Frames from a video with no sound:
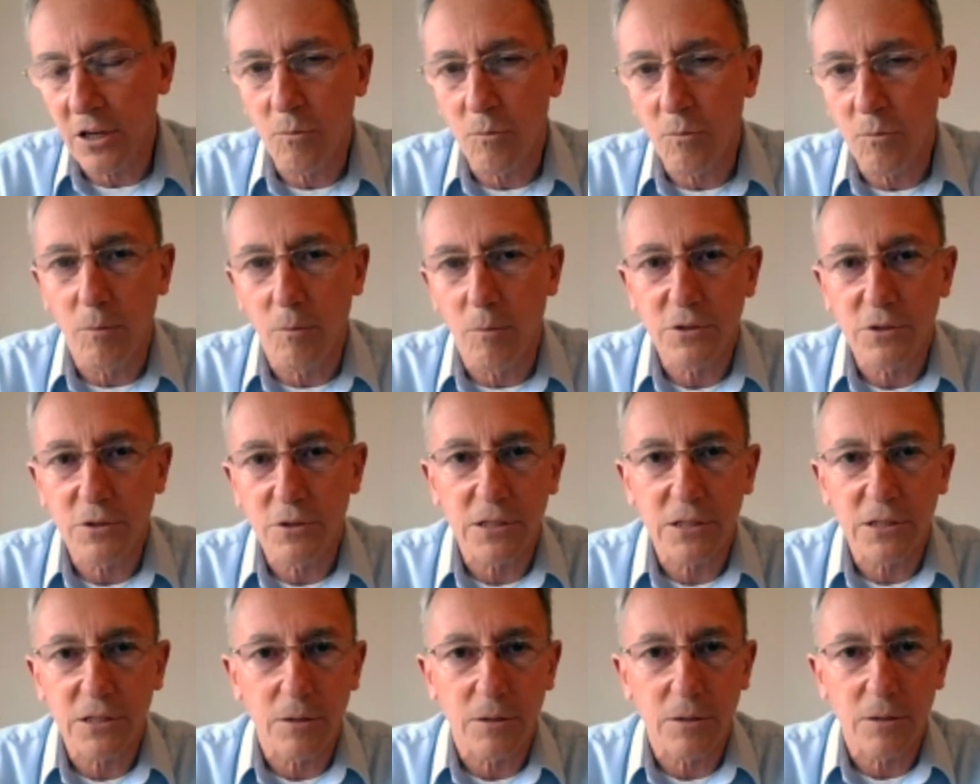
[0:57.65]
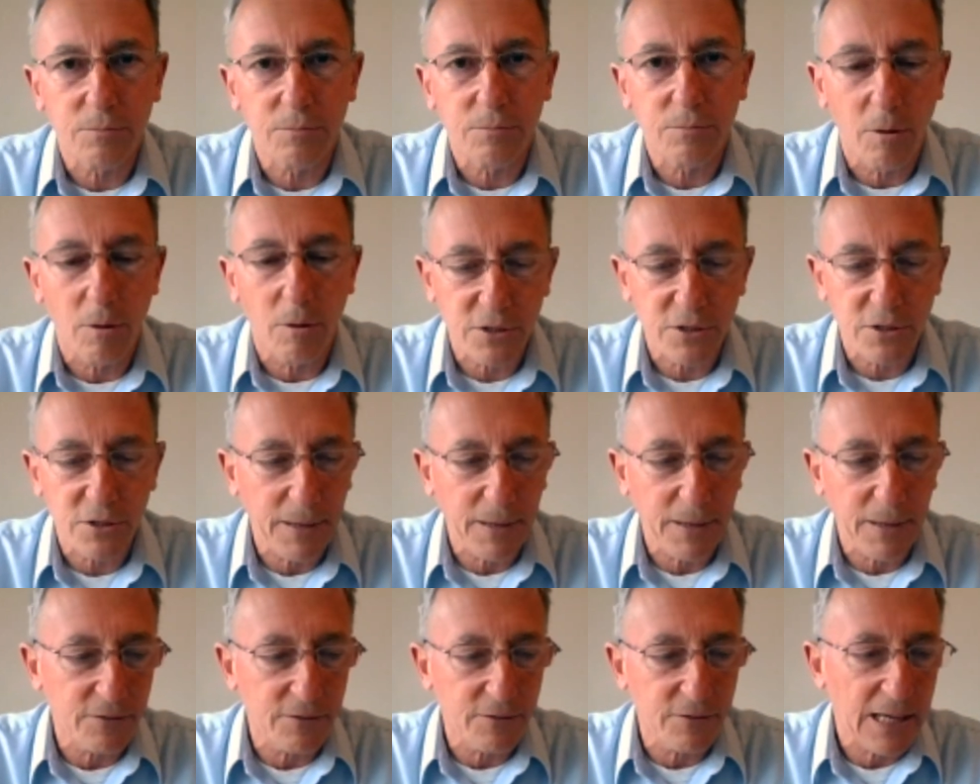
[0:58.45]
what was
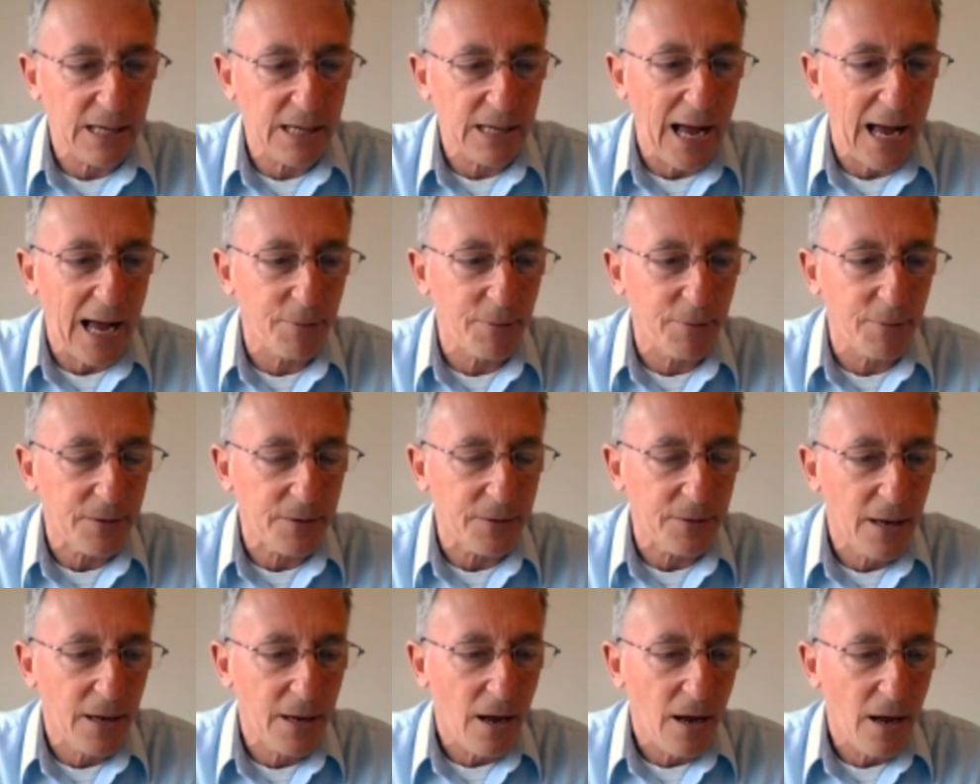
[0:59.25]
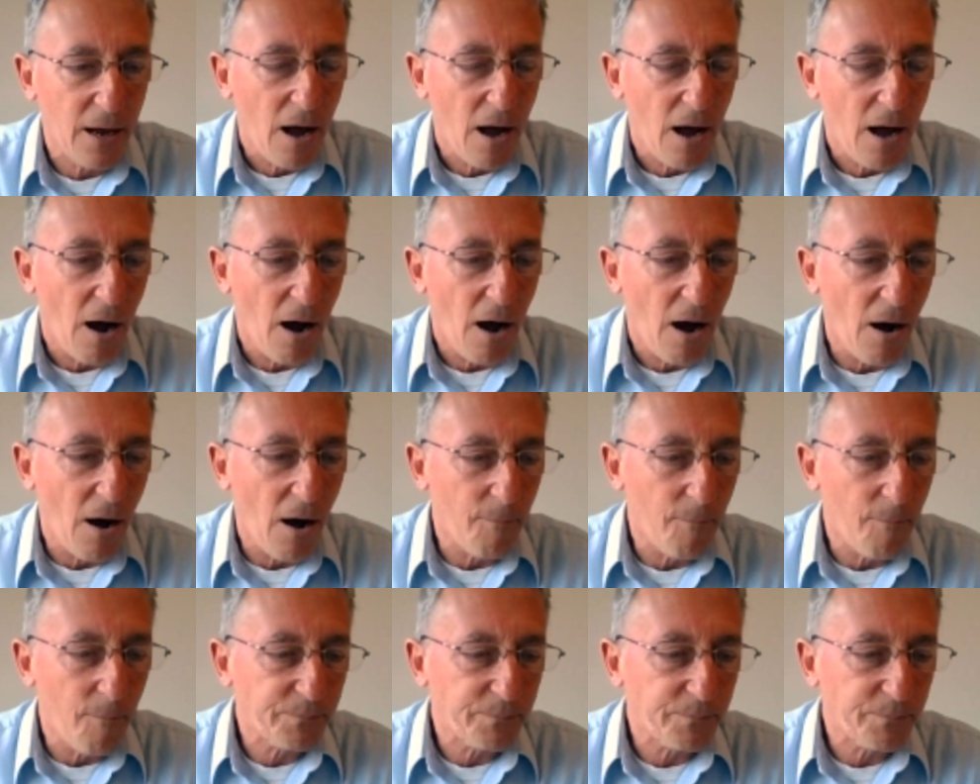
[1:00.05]
about to happen.
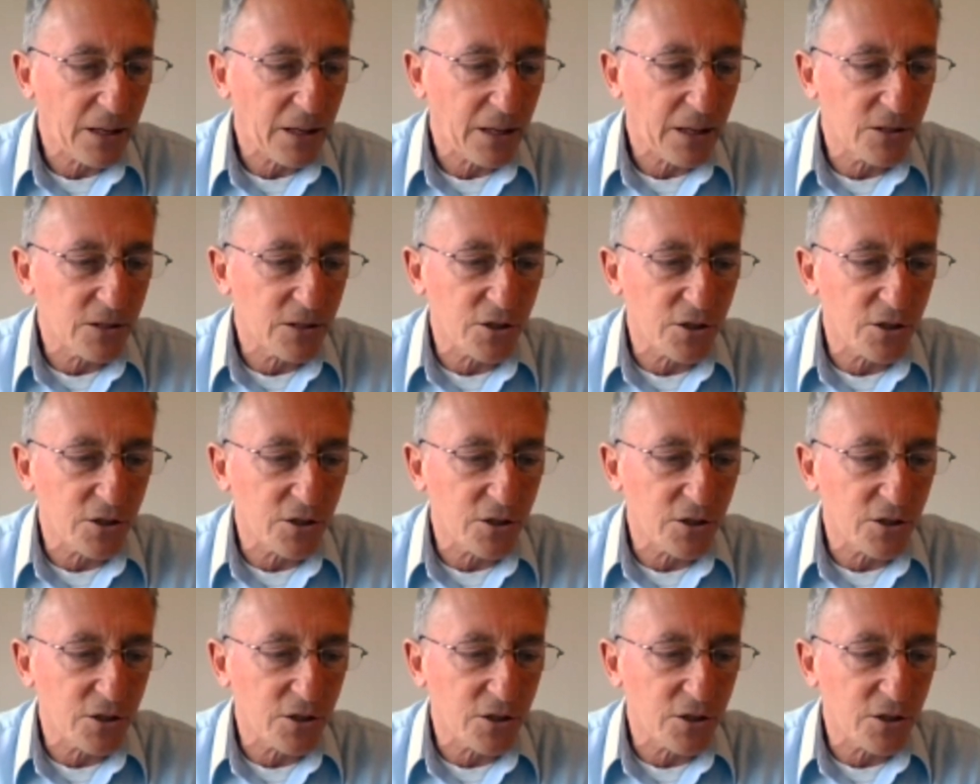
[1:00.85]
So